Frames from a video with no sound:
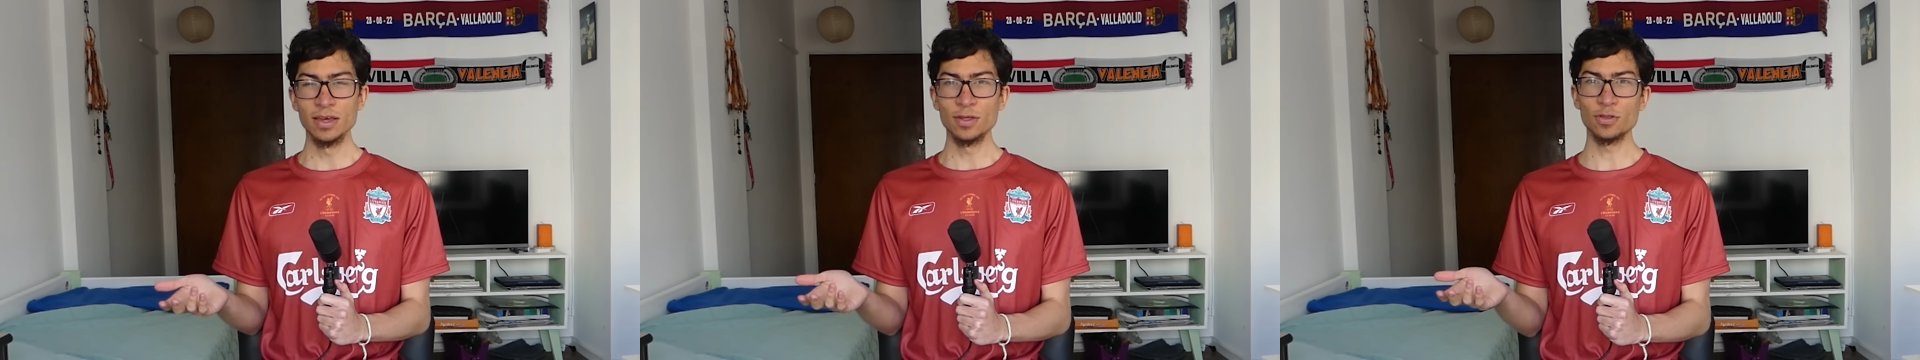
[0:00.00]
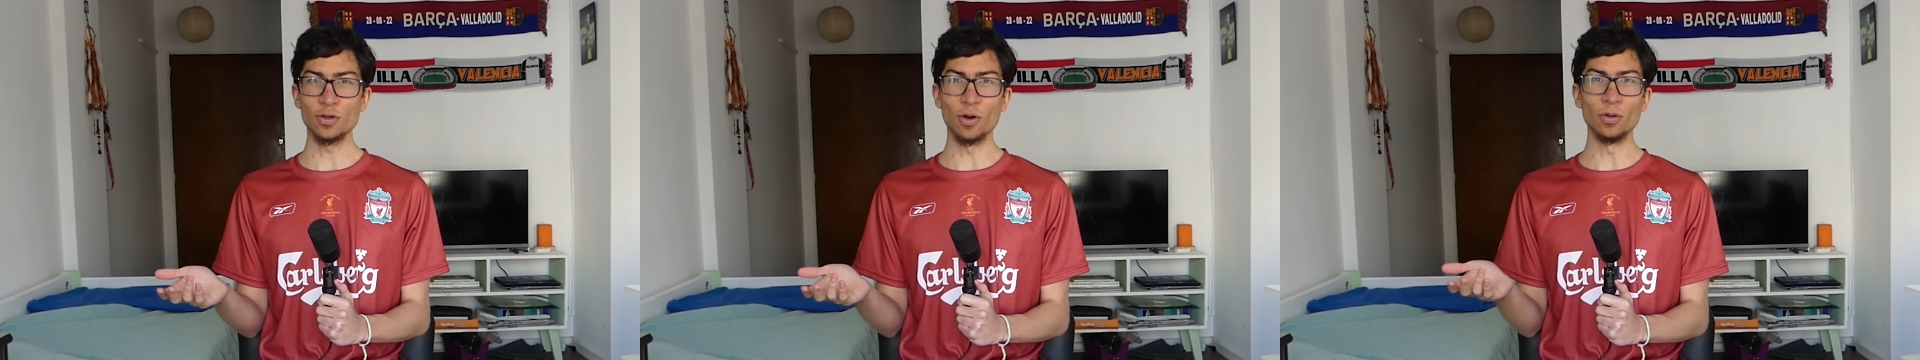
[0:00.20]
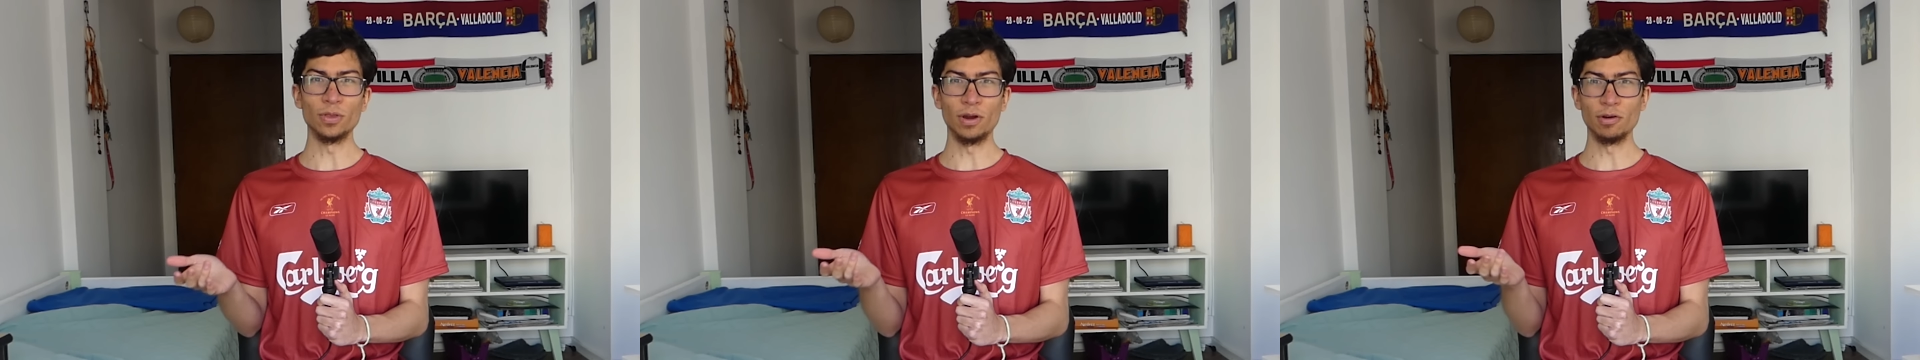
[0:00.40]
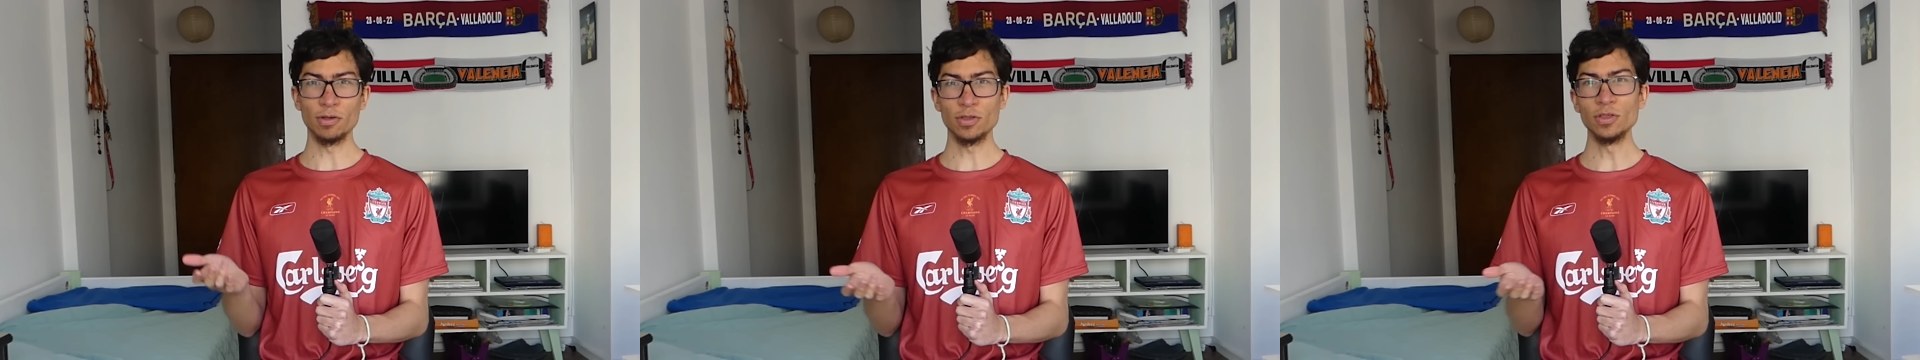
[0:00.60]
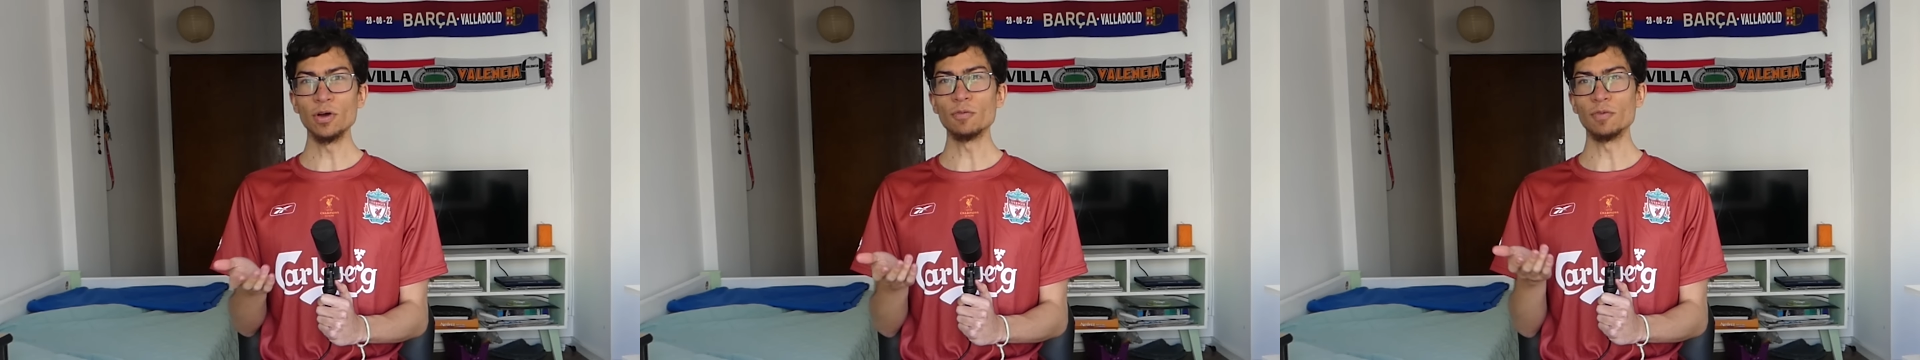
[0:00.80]
so there
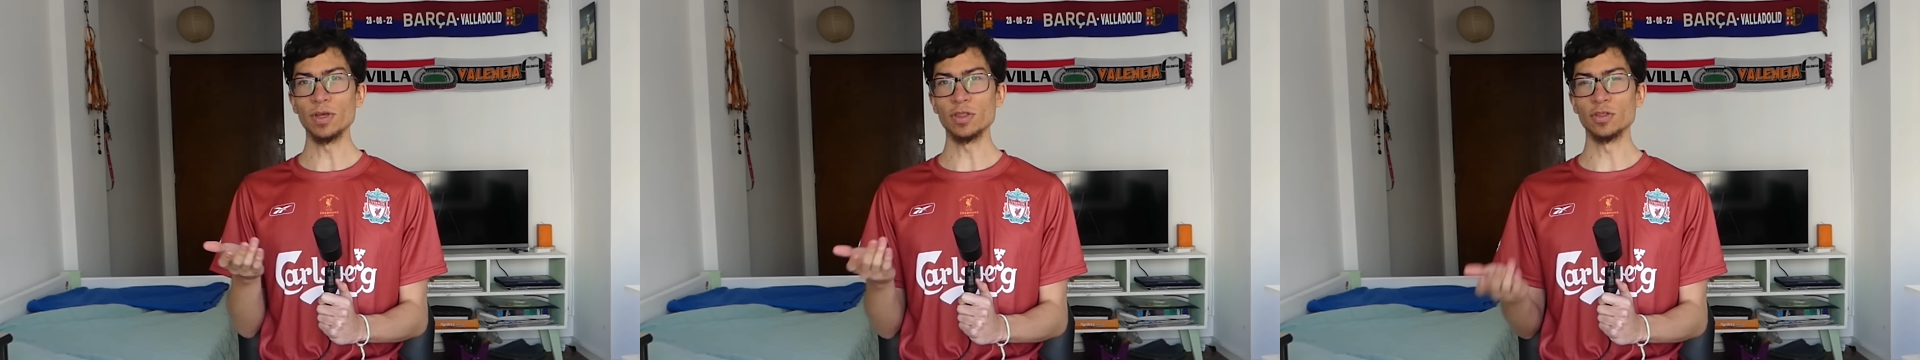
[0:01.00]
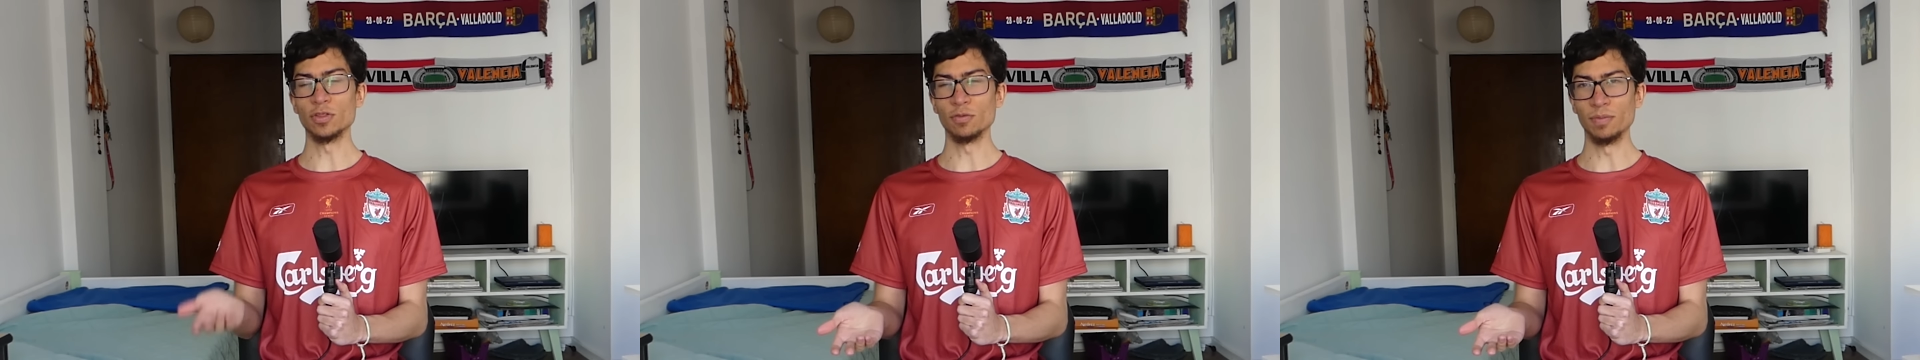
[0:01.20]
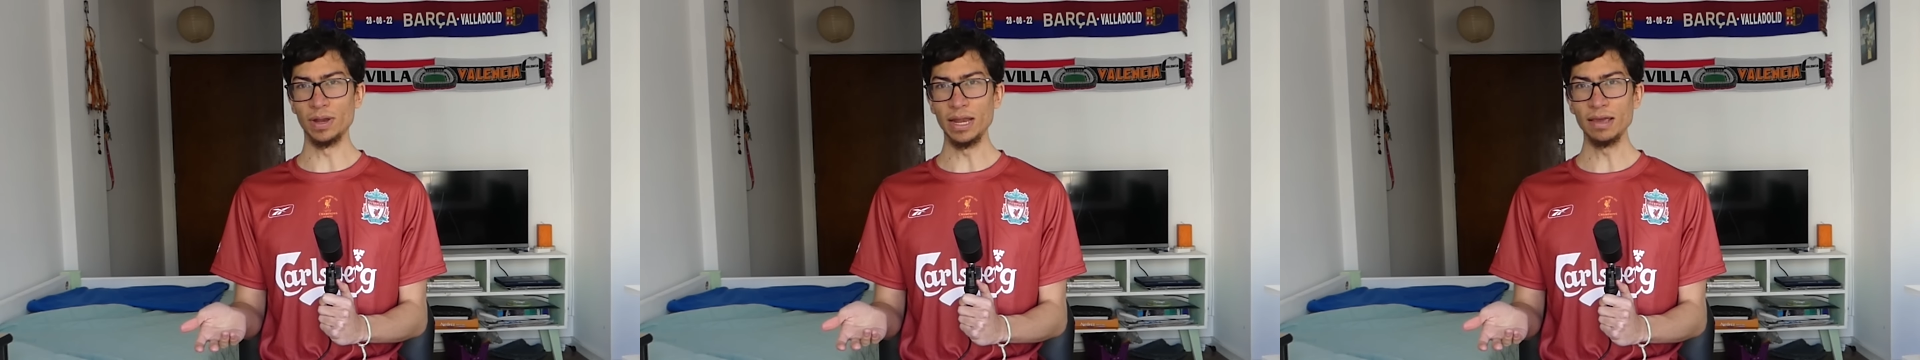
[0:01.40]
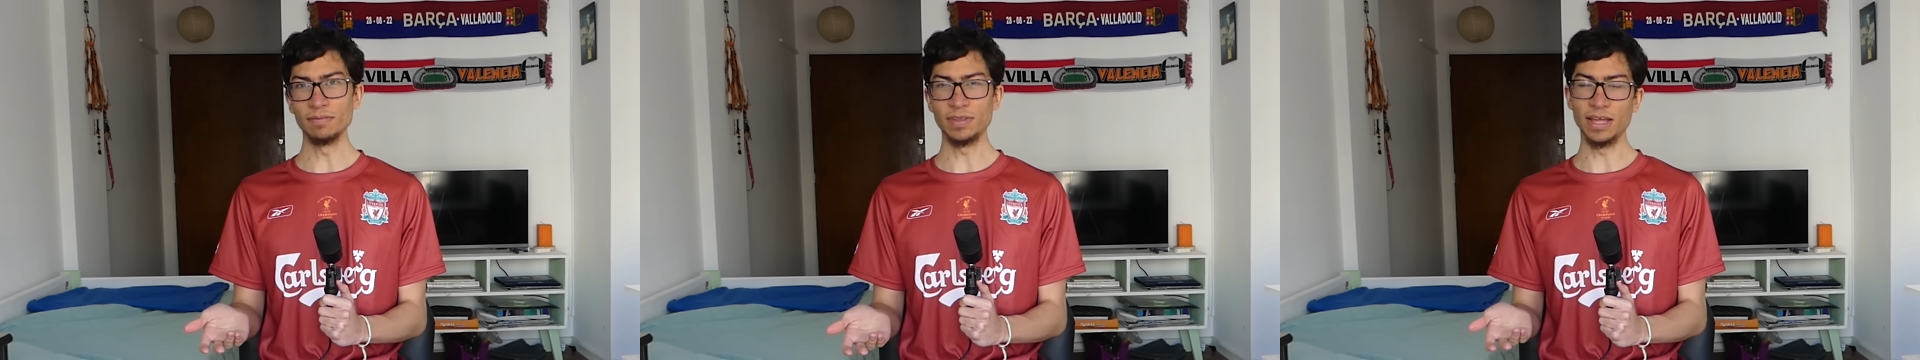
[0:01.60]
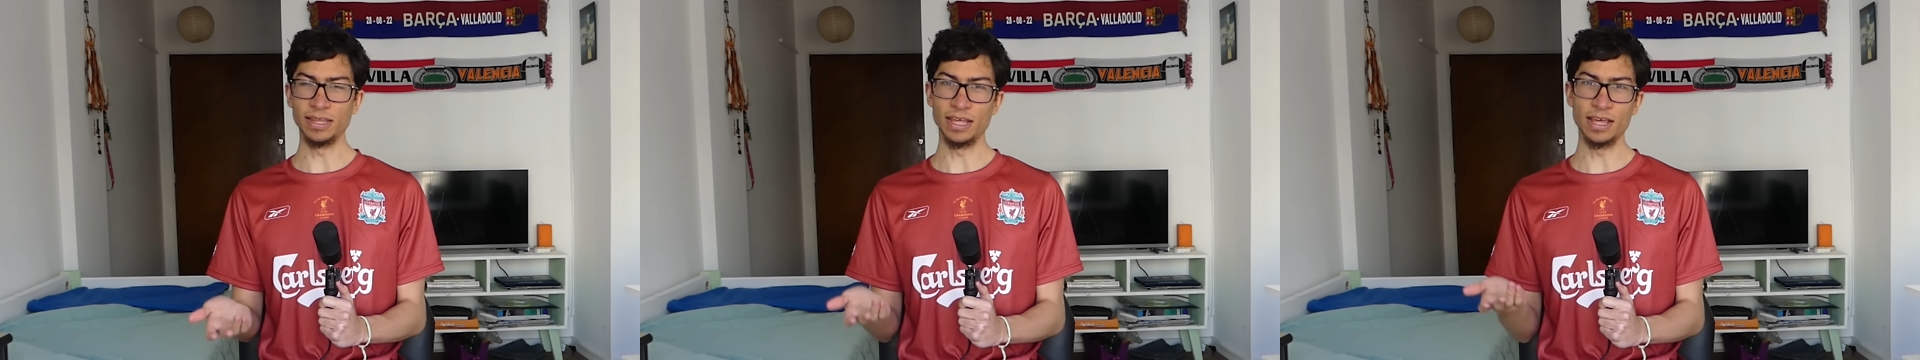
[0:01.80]
is no reason to believe that